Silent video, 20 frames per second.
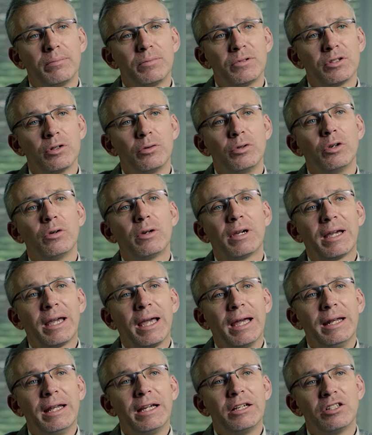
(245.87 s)
So you
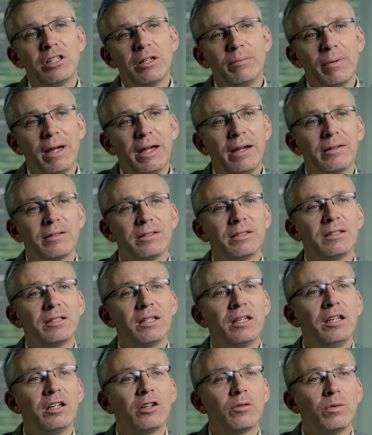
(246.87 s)
can actually make the
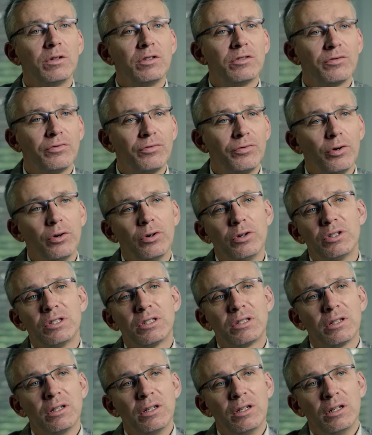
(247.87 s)
sequence
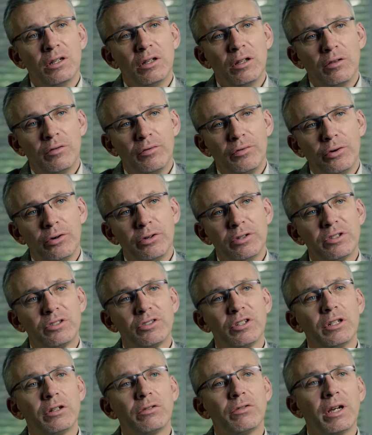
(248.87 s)
first
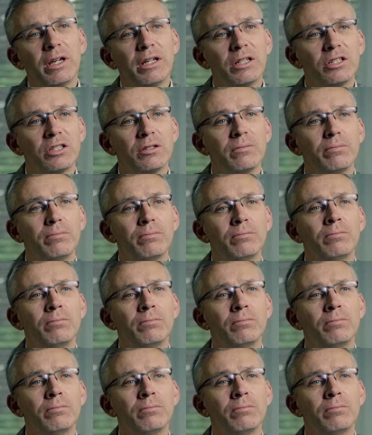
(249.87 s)
generation